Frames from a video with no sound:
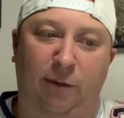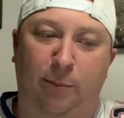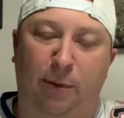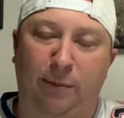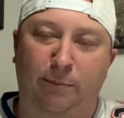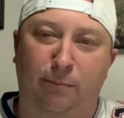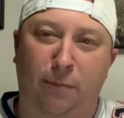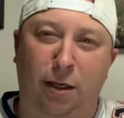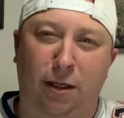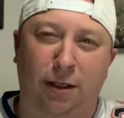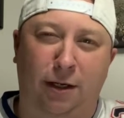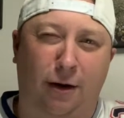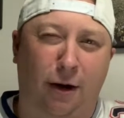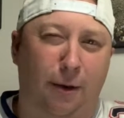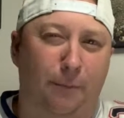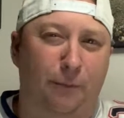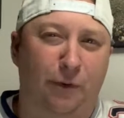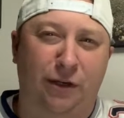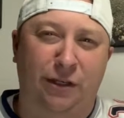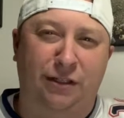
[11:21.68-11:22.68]
but
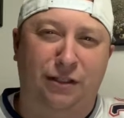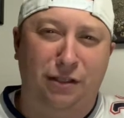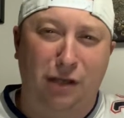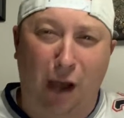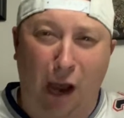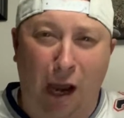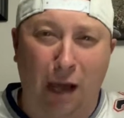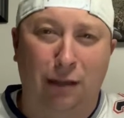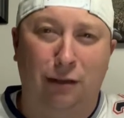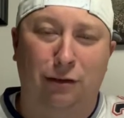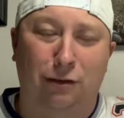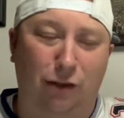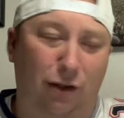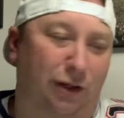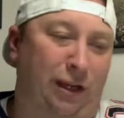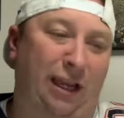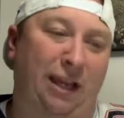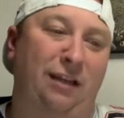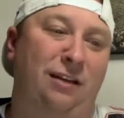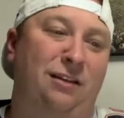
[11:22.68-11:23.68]
Montgomery's not
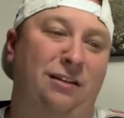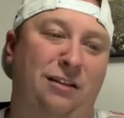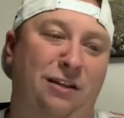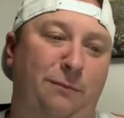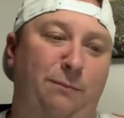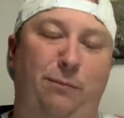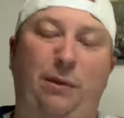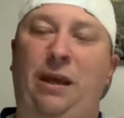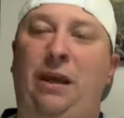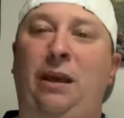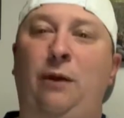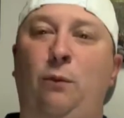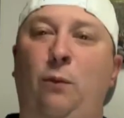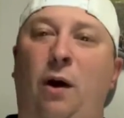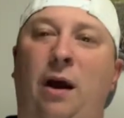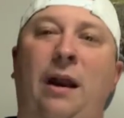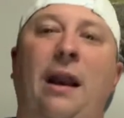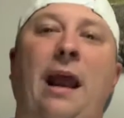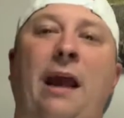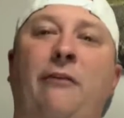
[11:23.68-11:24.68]
looking to be
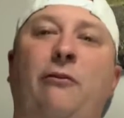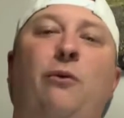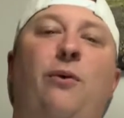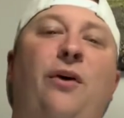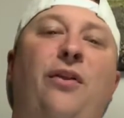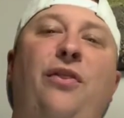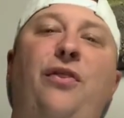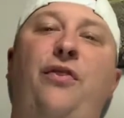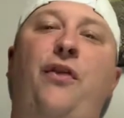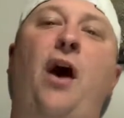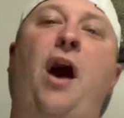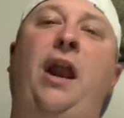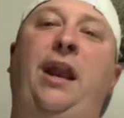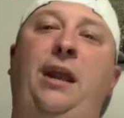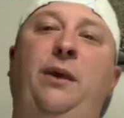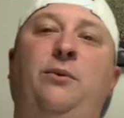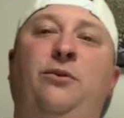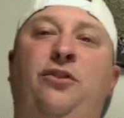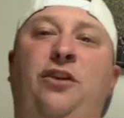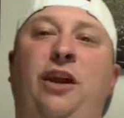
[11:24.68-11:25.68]
what everyone thought
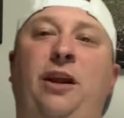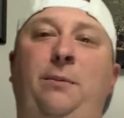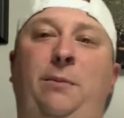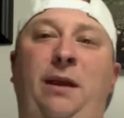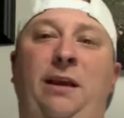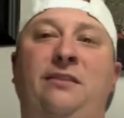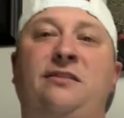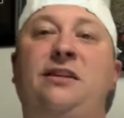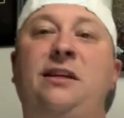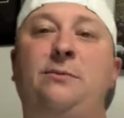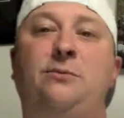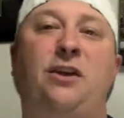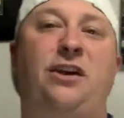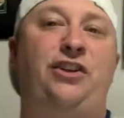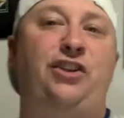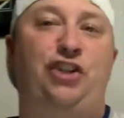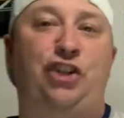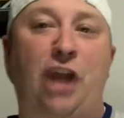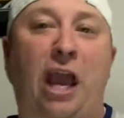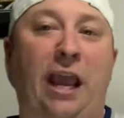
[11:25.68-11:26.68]
he was going to be. It seems
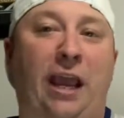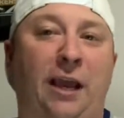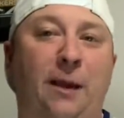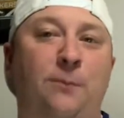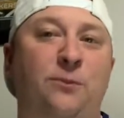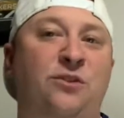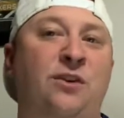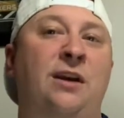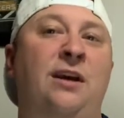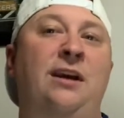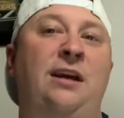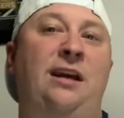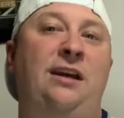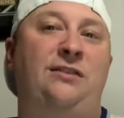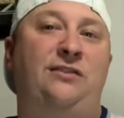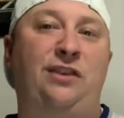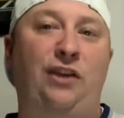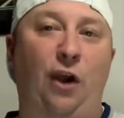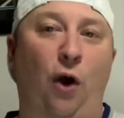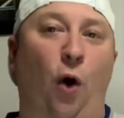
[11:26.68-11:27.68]
like Jacobs
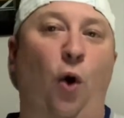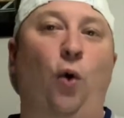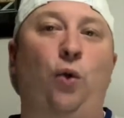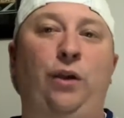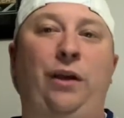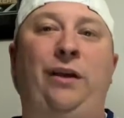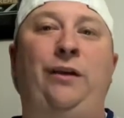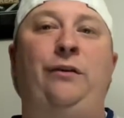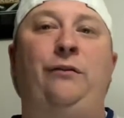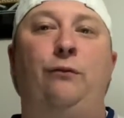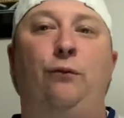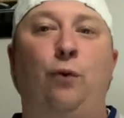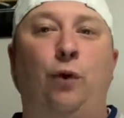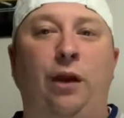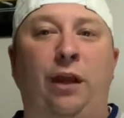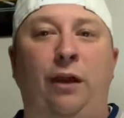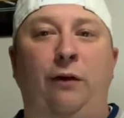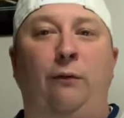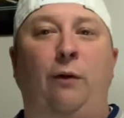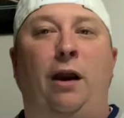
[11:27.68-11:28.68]
is the only
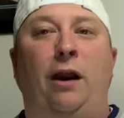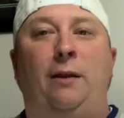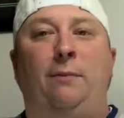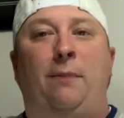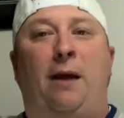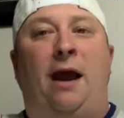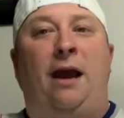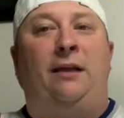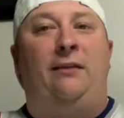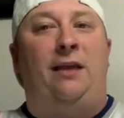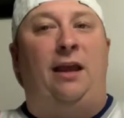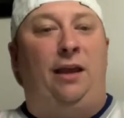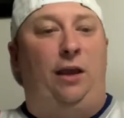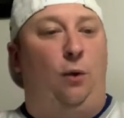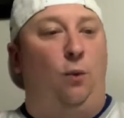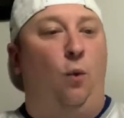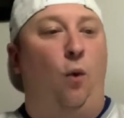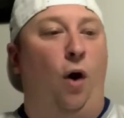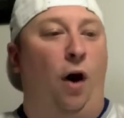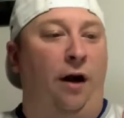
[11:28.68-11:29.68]
rookie running back that
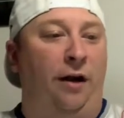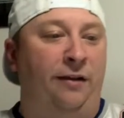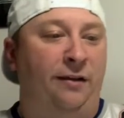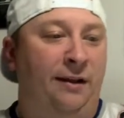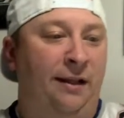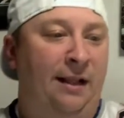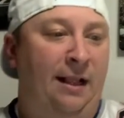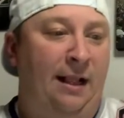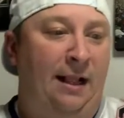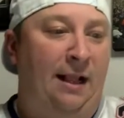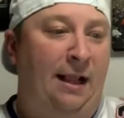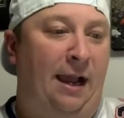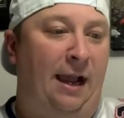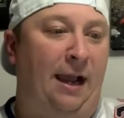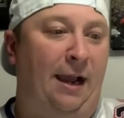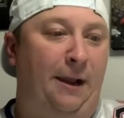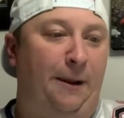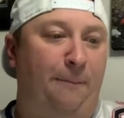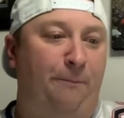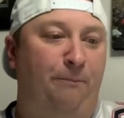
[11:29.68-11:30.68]
you want.
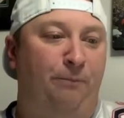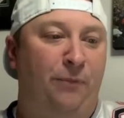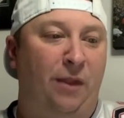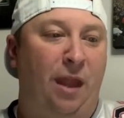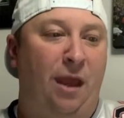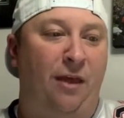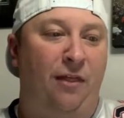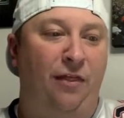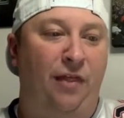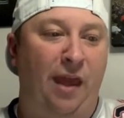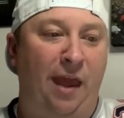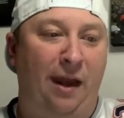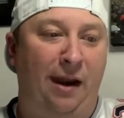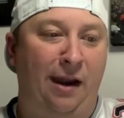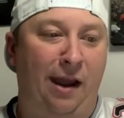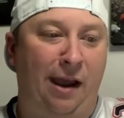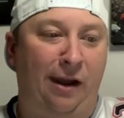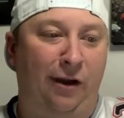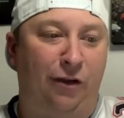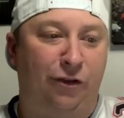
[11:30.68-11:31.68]
Then
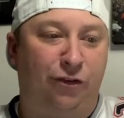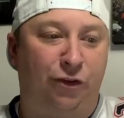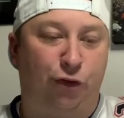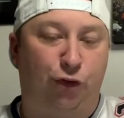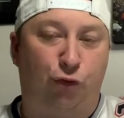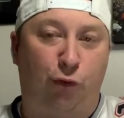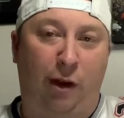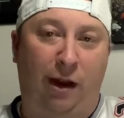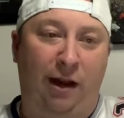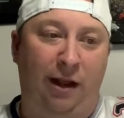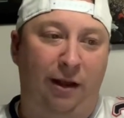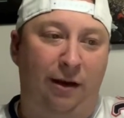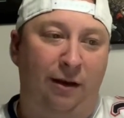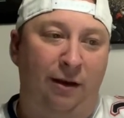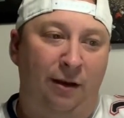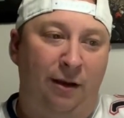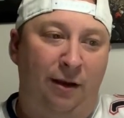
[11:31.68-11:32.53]
I also traded